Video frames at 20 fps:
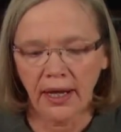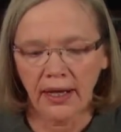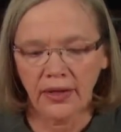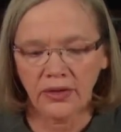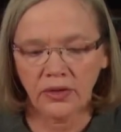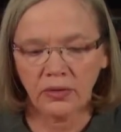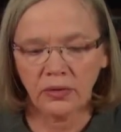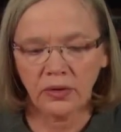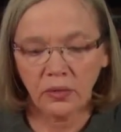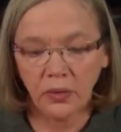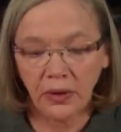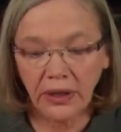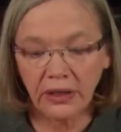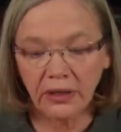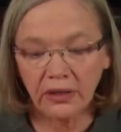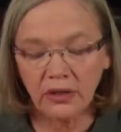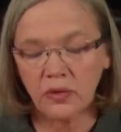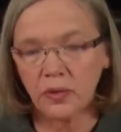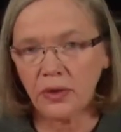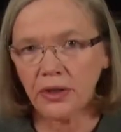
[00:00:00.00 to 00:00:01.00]
So what we
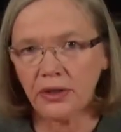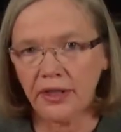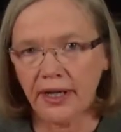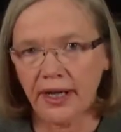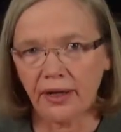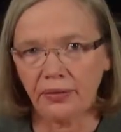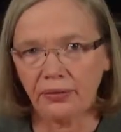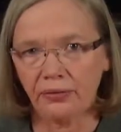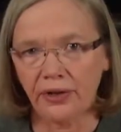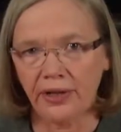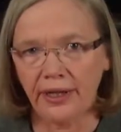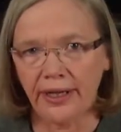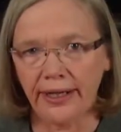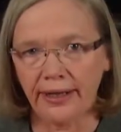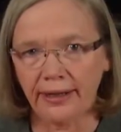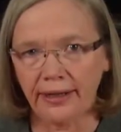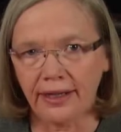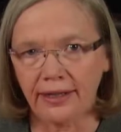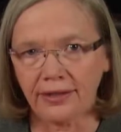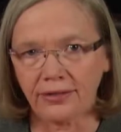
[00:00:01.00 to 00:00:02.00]
did is we got our friendly
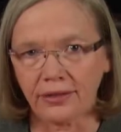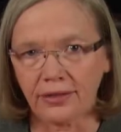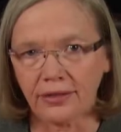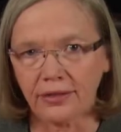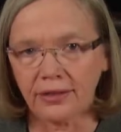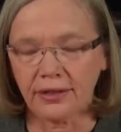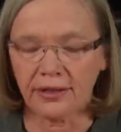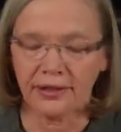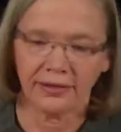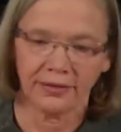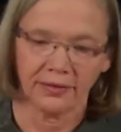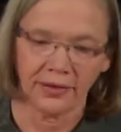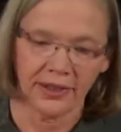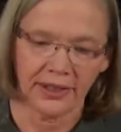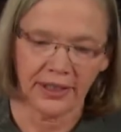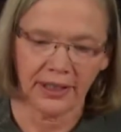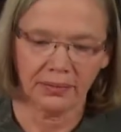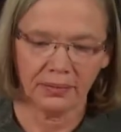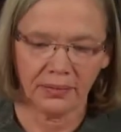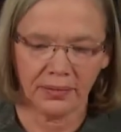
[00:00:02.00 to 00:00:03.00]
accountant. We
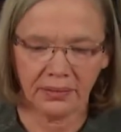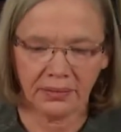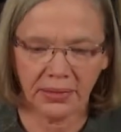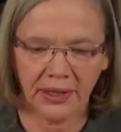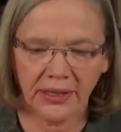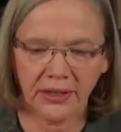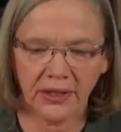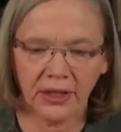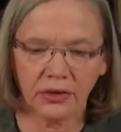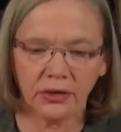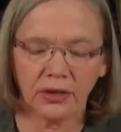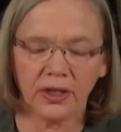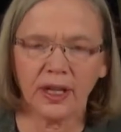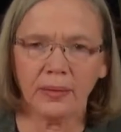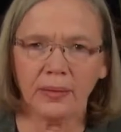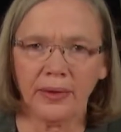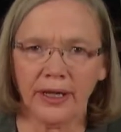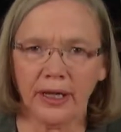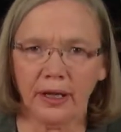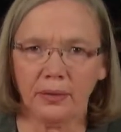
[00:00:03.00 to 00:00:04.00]
said, please, can you
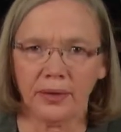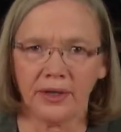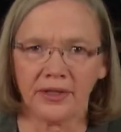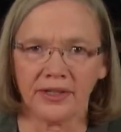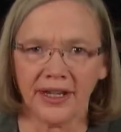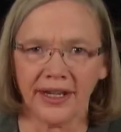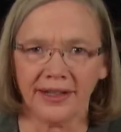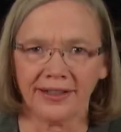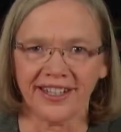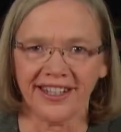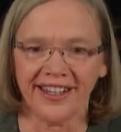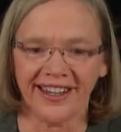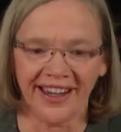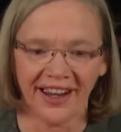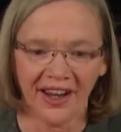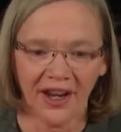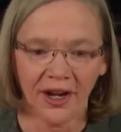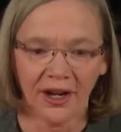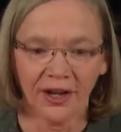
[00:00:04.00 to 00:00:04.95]
come and help us out here?